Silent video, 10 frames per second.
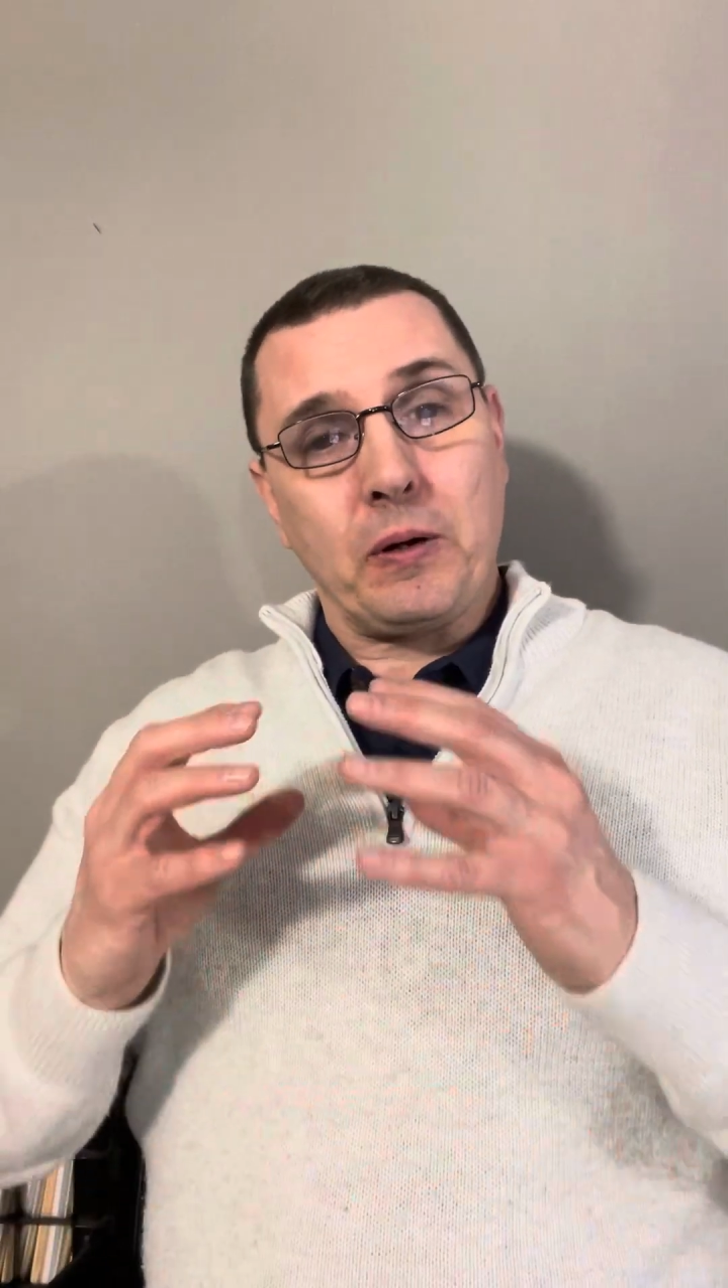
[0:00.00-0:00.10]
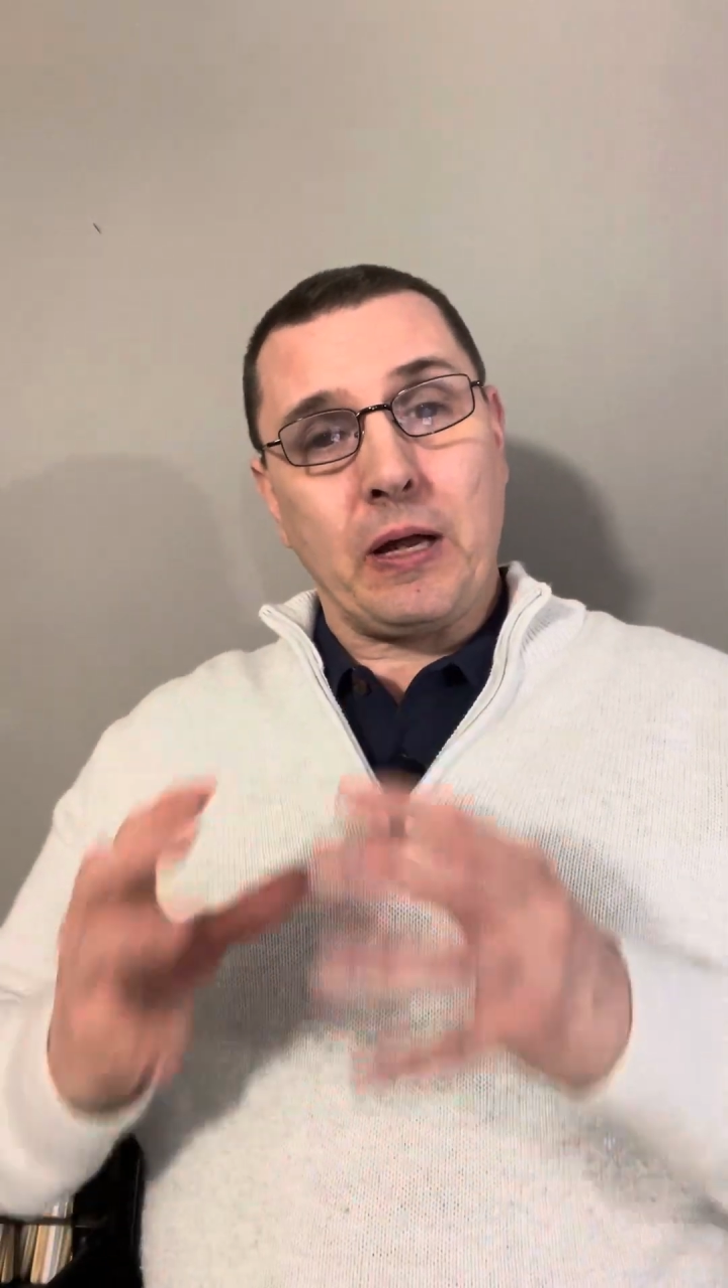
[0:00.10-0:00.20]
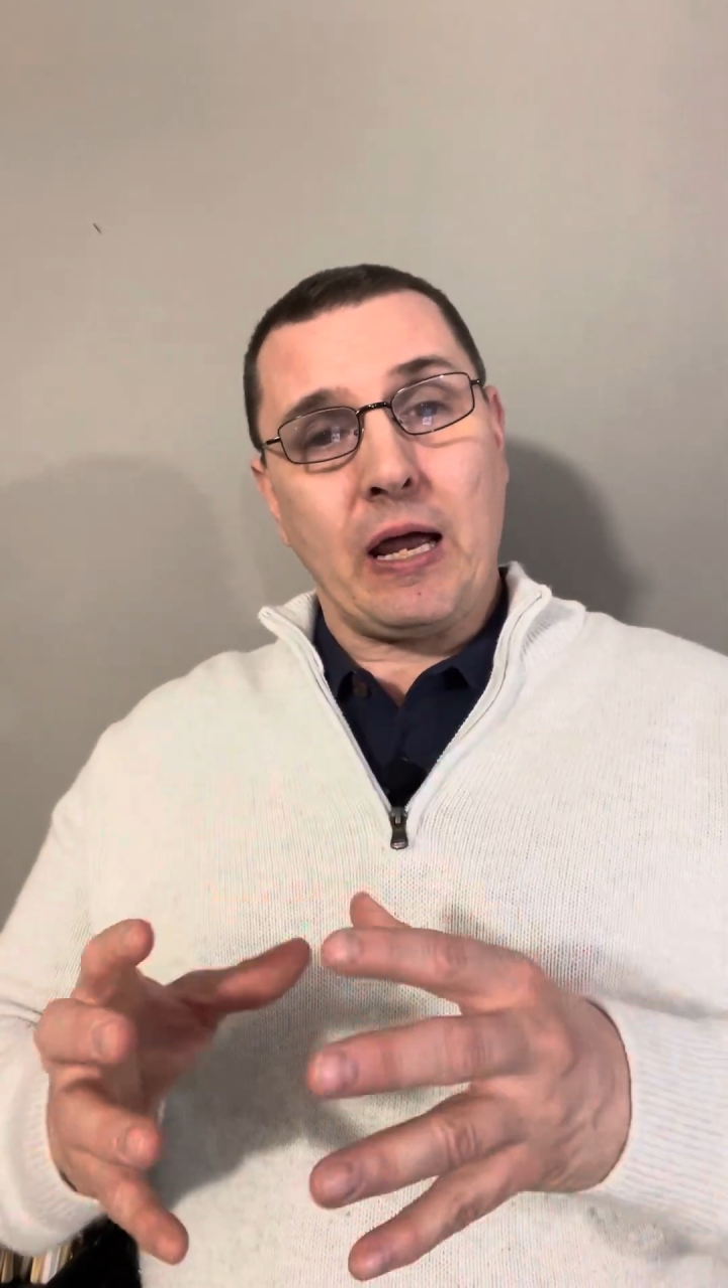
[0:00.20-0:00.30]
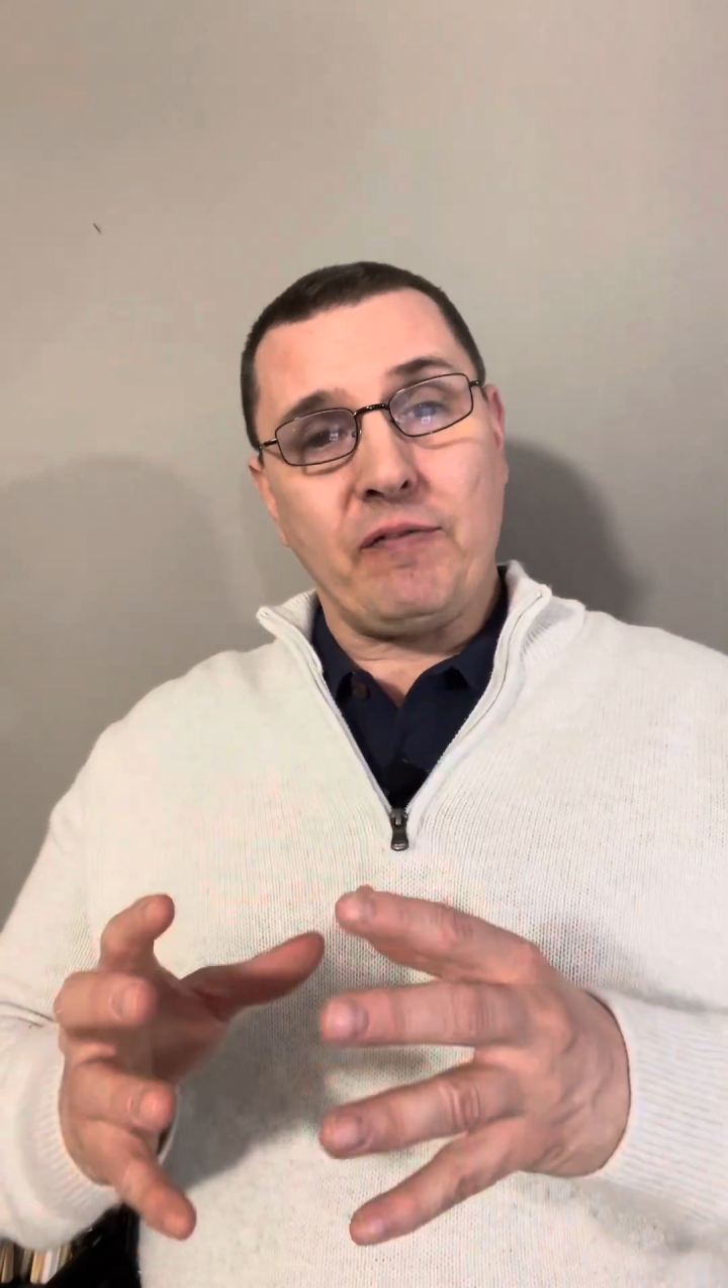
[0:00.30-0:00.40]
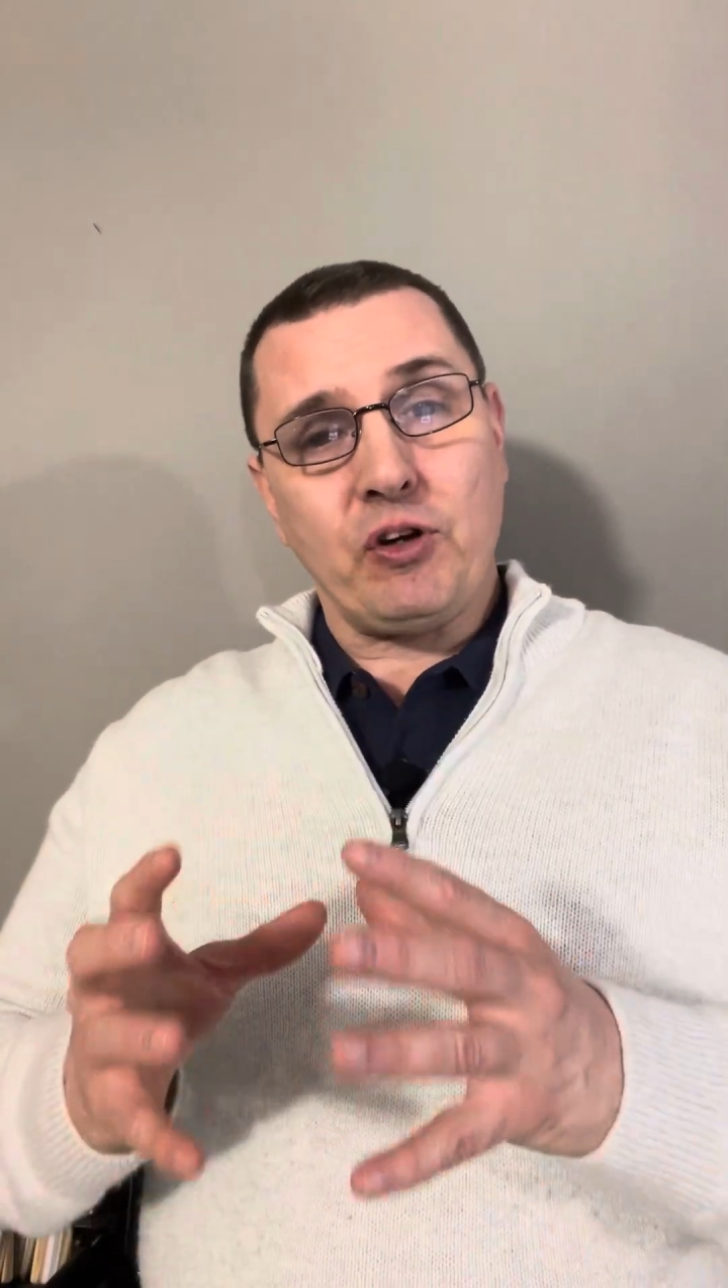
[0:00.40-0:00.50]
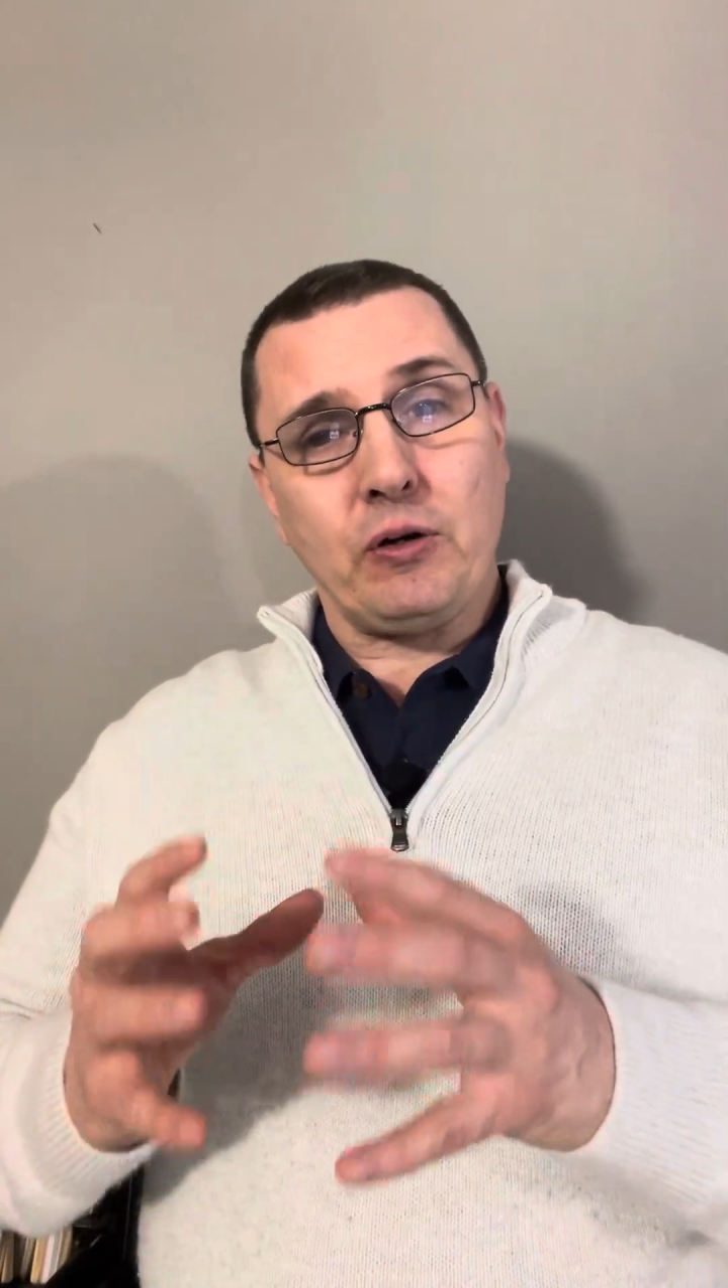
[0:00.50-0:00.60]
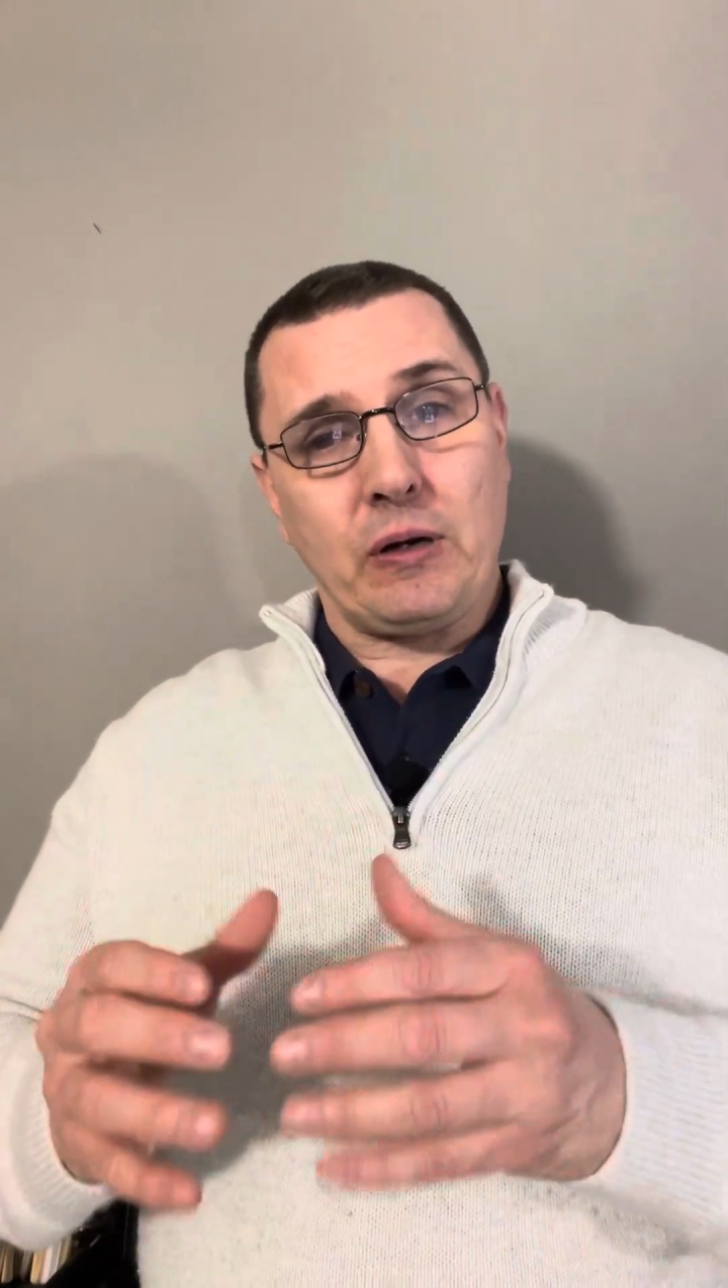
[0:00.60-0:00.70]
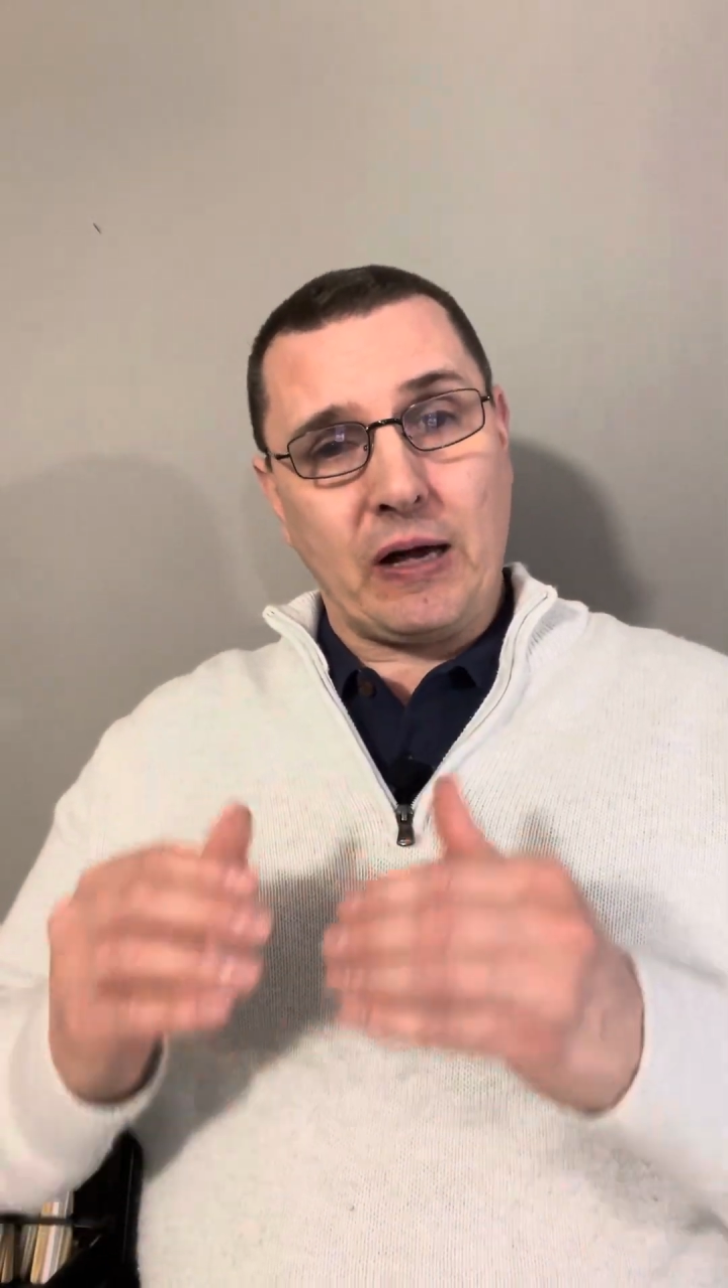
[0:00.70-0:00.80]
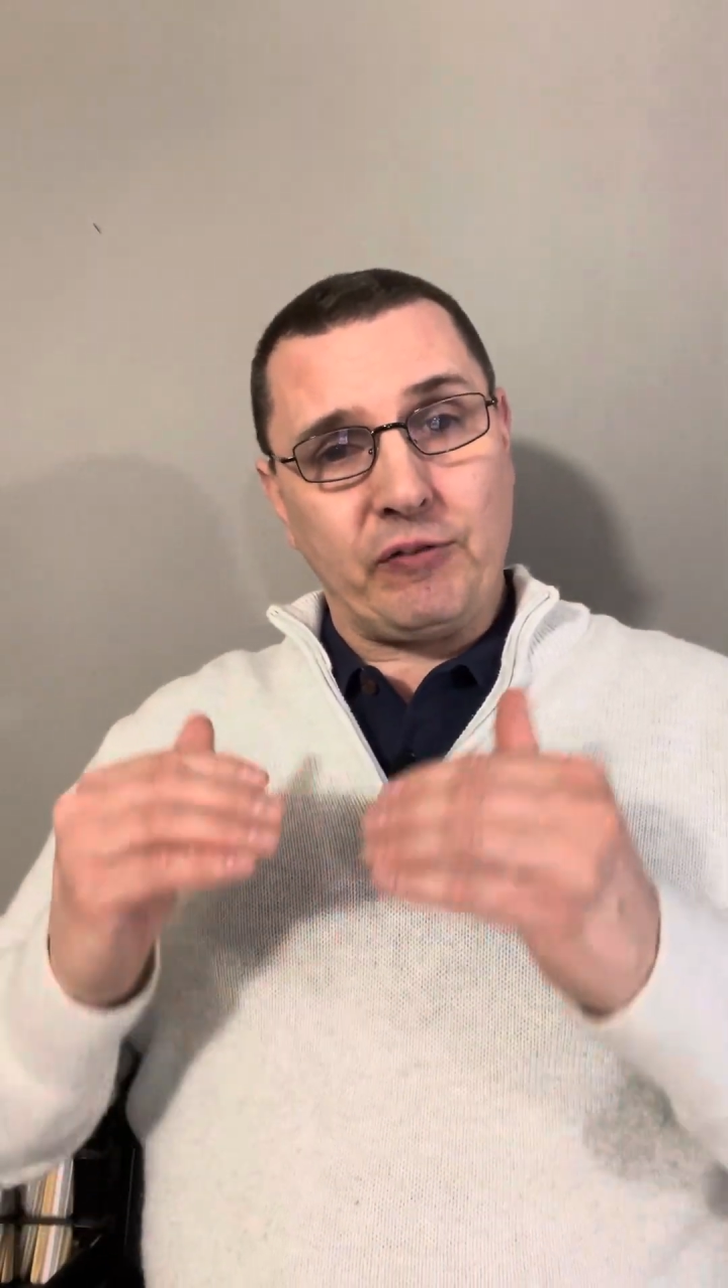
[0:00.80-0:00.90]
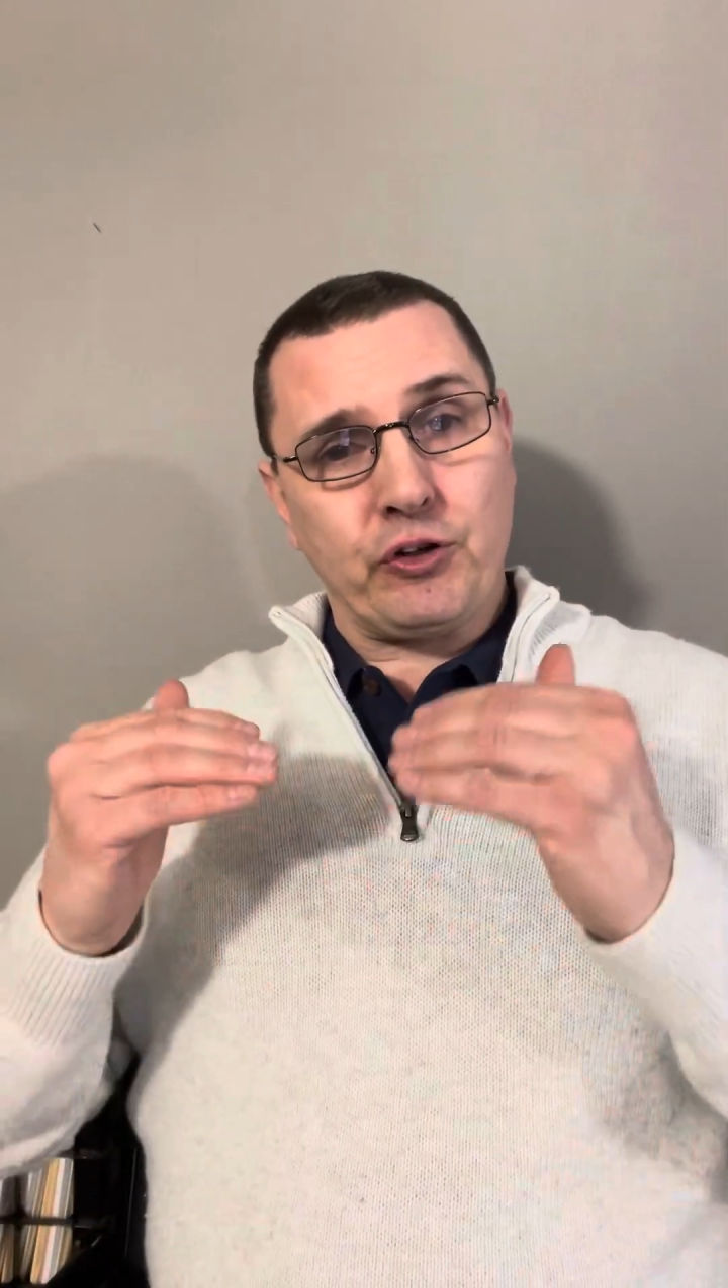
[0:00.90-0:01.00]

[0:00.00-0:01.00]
have your